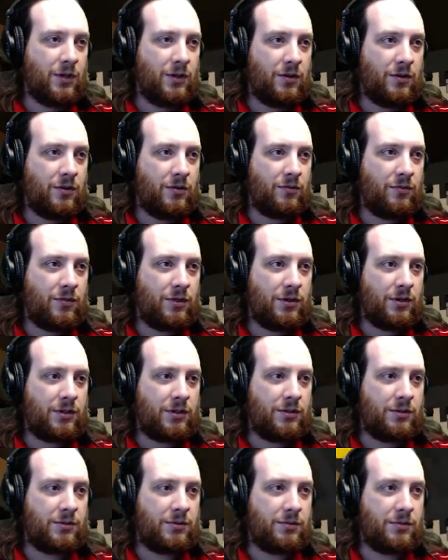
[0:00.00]
What
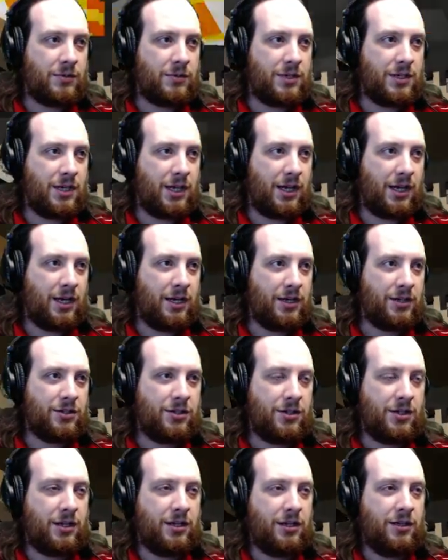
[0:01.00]
dye should
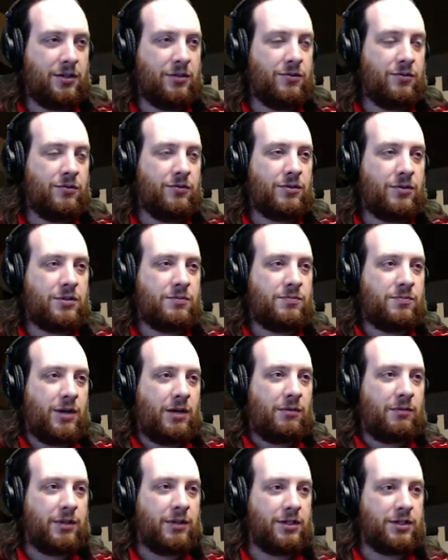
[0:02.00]
I use?
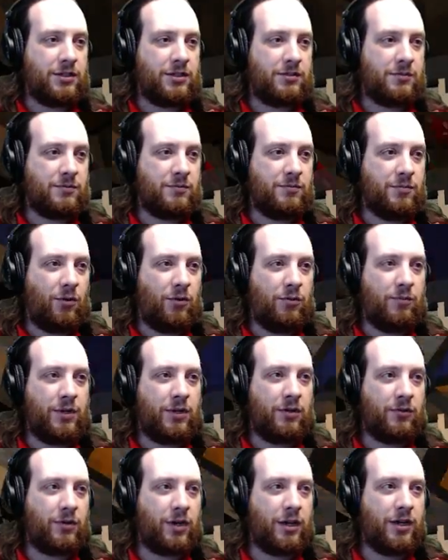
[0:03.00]
Probably just bone meal,
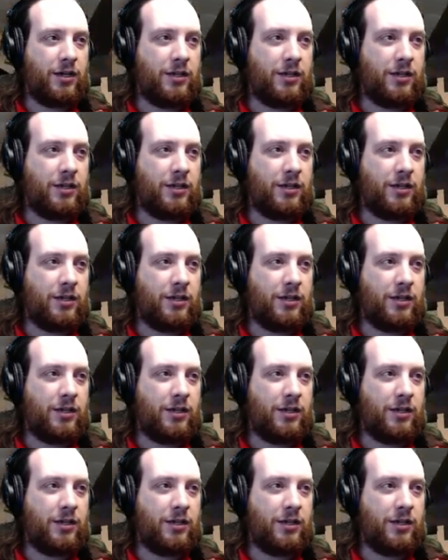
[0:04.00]
right?